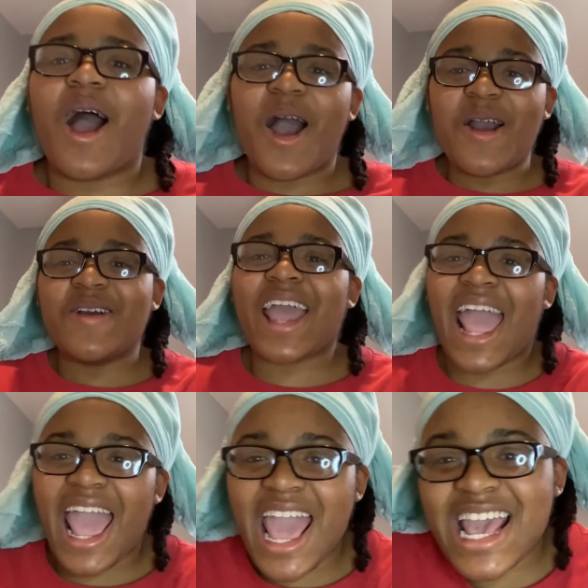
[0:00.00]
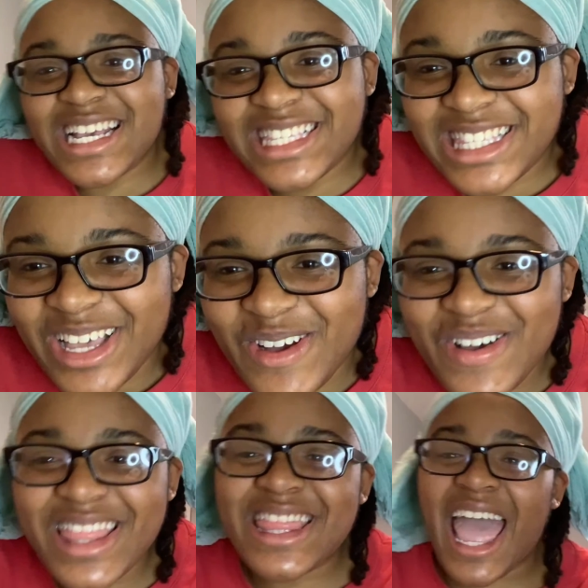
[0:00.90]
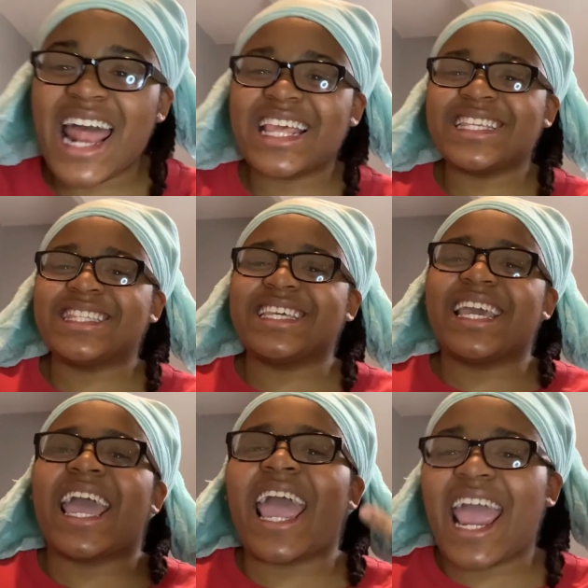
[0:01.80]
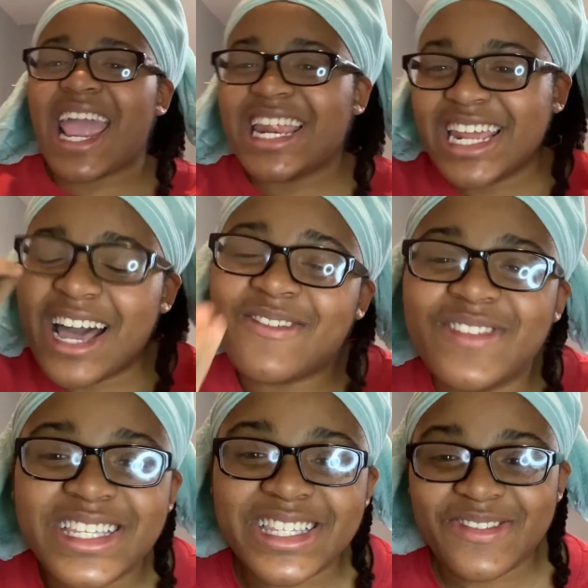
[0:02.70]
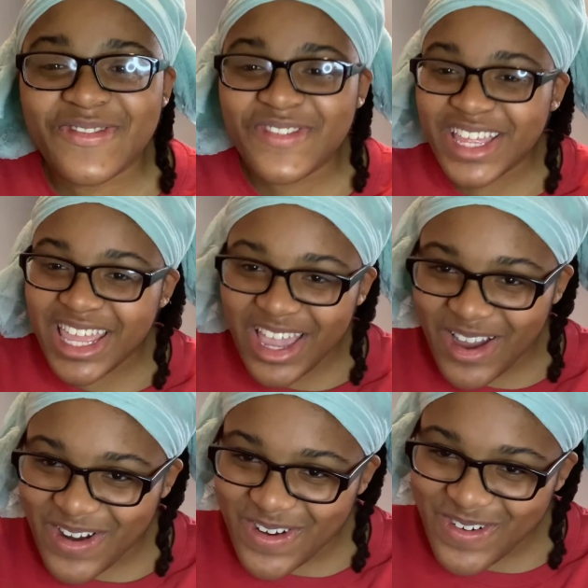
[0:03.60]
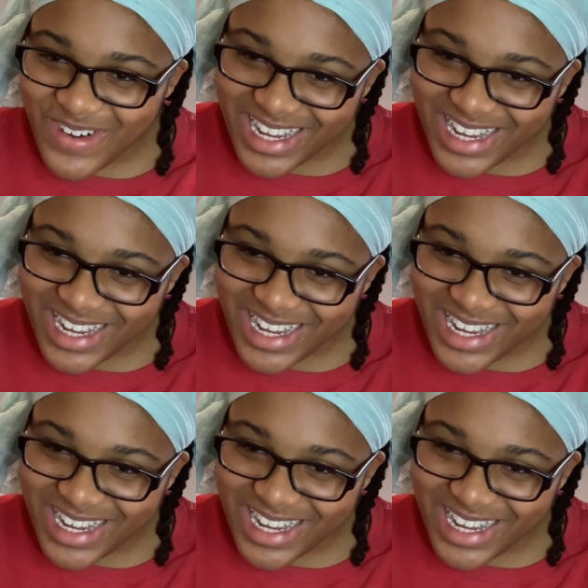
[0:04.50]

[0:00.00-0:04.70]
Okay, so that is the end of this video.